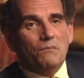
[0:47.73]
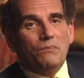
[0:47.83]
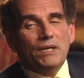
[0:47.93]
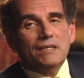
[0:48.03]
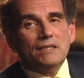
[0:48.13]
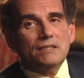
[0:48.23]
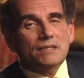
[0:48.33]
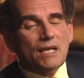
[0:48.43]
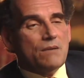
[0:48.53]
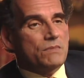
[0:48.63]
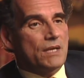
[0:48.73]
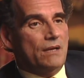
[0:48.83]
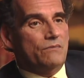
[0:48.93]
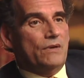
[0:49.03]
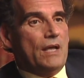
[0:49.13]
But at the same
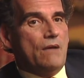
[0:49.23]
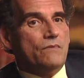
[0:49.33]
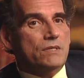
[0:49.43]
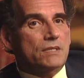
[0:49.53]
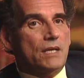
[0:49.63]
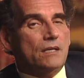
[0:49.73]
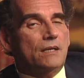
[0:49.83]
time, for heaven's sake,